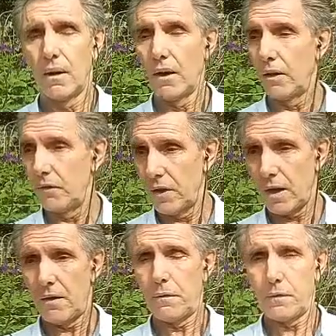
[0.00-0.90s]
and if
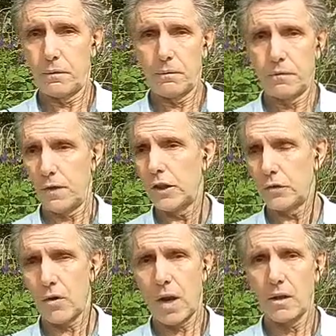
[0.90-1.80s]
they have
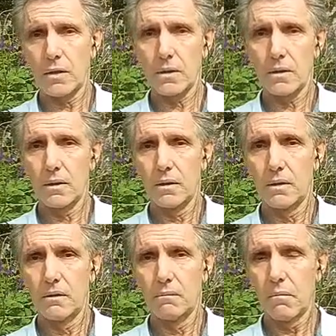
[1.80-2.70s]
French fries,
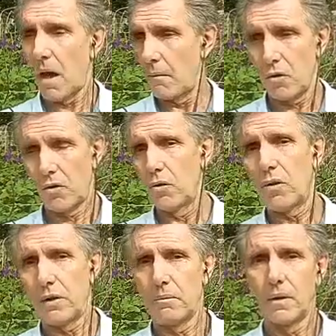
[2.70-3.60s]
I'm going to
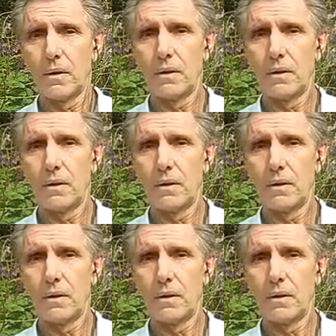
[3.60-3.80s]
order them